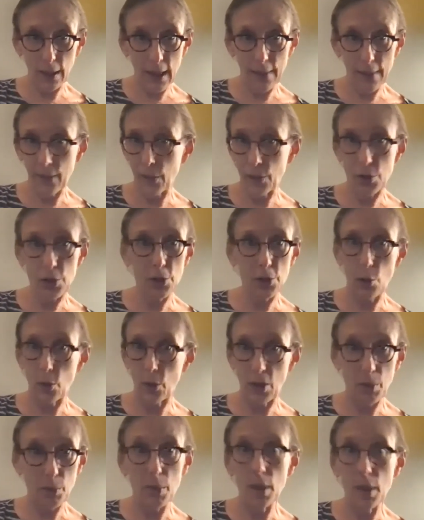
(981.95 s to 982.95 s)
And there's no
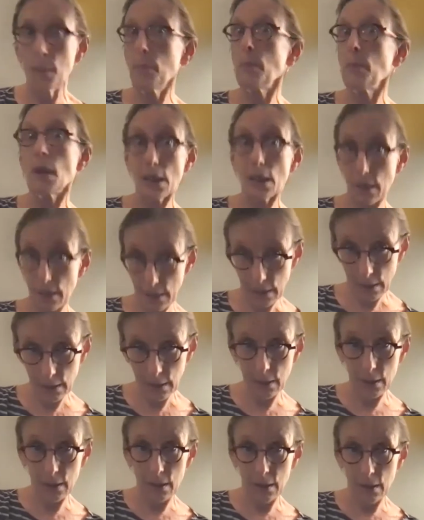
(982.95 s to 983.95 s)
commitment
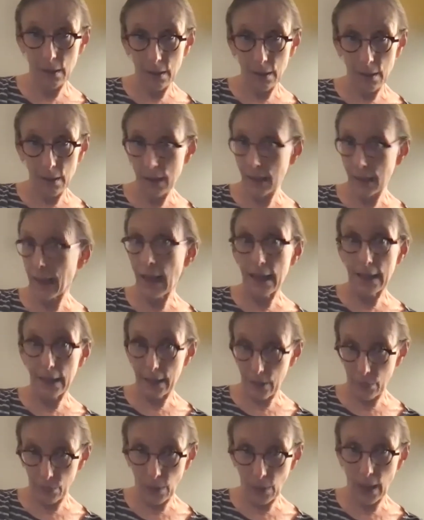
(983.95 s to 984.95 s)
to getting
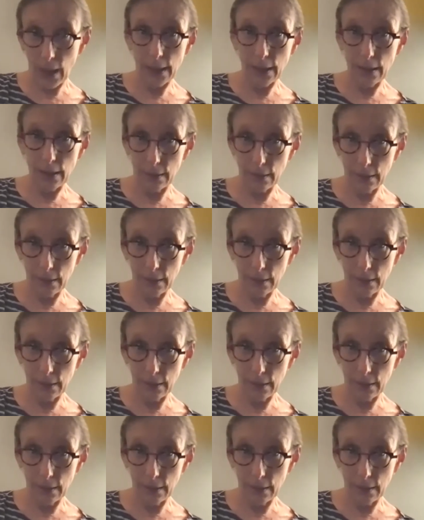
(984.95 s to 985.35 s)
it right,